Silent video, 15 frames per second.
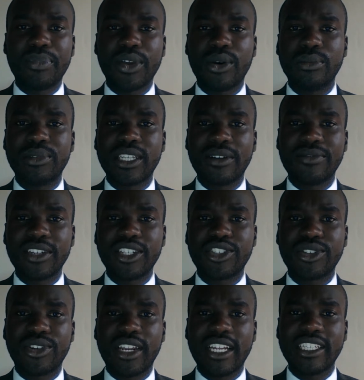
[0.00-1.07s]

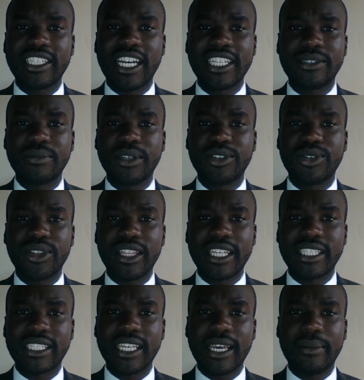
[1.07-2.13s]
observation and judgment on the
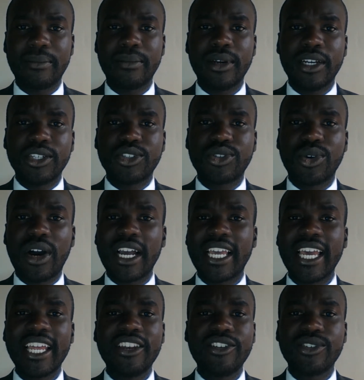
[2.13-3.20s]
same. So
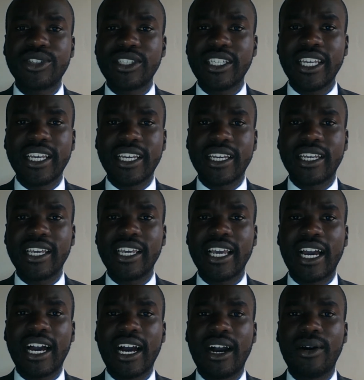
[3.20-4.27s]
again, you're seeing here
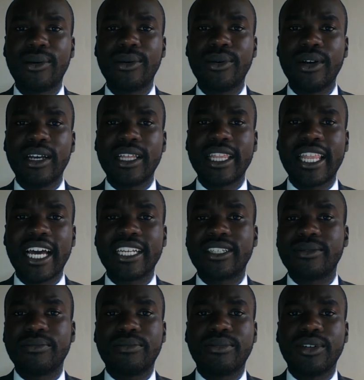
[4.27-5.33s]
how that
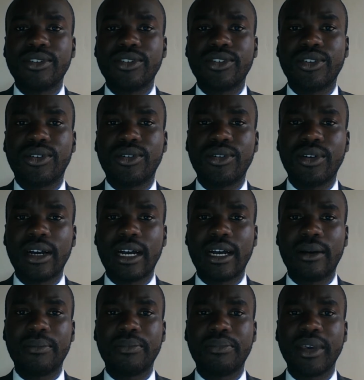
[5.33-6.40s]

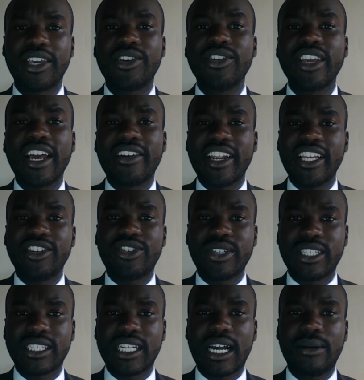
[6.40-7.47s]
pecuniary
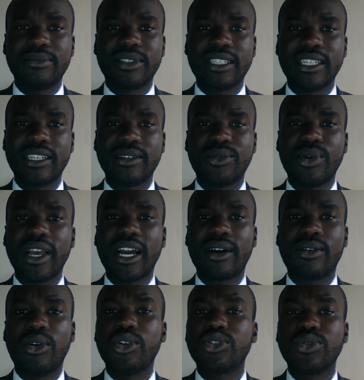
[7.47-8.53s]
interest comes in, where a
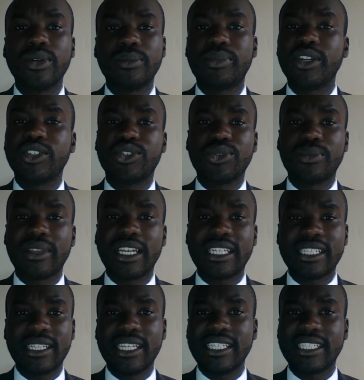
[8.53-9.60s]
court will presume that
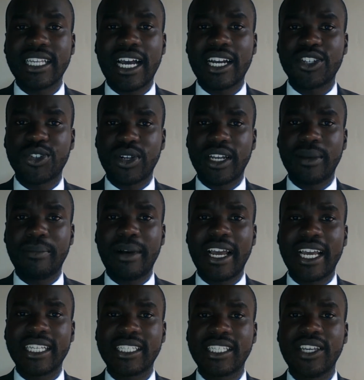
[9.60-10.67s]
there is actually
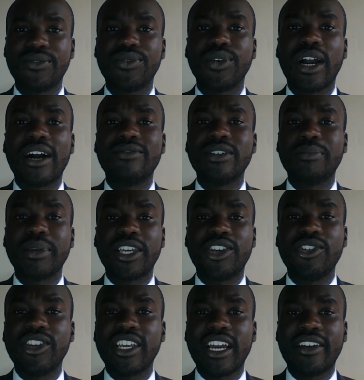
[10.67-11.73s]
bias if you have a
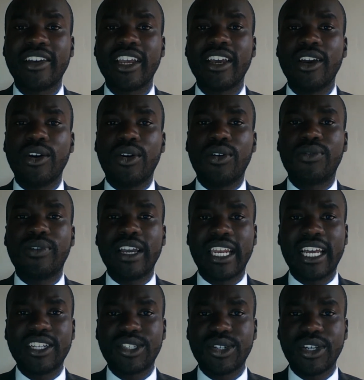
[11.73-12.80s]
pecuniary or
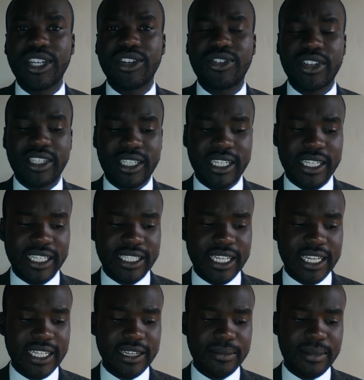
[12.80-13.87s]
financial interest in a
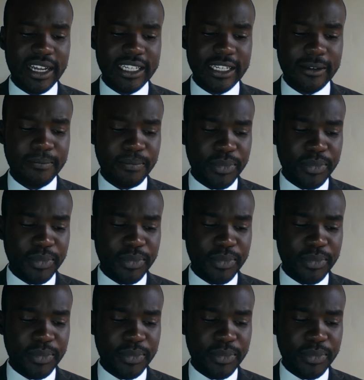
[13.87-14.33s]
certain matter.